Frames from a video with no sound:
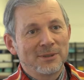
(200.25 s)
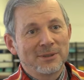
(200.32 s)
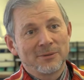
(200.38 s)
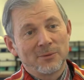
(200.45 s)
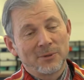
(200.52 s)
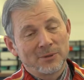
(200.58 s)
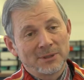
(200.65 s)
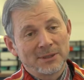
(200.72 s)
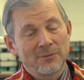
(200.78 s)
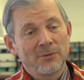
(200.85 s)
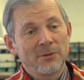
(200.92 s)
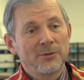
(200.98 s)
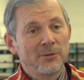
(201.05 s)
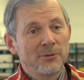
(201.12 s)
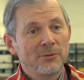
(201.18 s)
There were
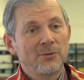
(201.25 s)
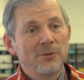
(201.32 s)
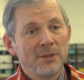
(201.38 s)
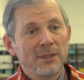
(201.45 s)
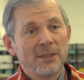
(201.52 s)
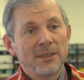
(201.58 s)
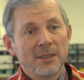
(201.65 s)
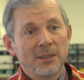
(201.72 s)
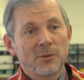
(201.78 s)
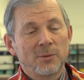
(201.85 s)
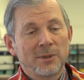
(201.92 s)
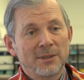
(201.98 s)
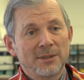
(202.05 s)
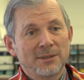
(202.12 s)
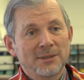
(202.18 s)
several new
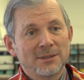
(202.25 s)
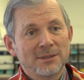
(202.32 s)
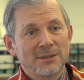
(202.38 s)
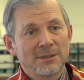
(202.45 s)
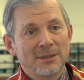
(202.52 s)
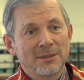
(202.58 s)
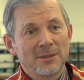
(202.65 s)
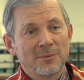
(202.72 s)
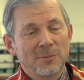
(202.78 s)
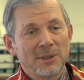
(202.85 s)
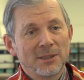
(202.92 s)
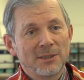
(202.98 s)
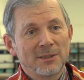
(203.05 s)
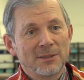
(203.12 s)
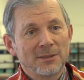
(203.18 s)
acquaintances that I
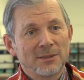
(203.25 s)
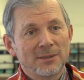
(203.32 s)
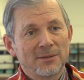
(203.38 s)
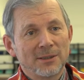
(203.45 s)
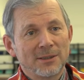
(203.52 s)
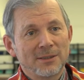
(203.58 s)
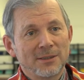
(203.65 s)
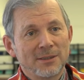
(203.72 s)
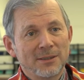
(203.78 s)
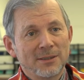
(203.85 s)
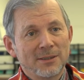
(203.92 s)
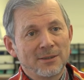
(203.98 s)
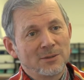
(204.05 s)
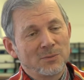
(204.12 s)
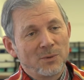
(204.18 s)
made, and I think
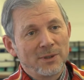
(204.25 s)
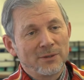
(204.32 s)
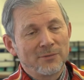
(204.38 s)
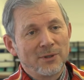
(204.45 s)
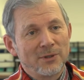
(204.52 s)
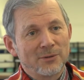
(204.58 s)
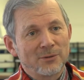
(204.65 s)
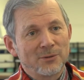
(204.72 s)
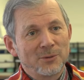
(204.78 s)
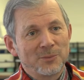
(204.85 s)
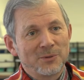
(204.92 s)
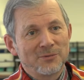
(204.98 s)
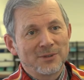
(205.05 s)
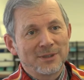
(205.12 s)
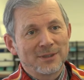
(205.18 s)
this will have a
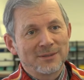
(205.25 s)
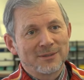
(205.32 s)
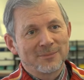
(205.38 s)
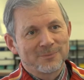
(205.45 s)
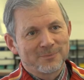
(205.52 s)
long-term effect.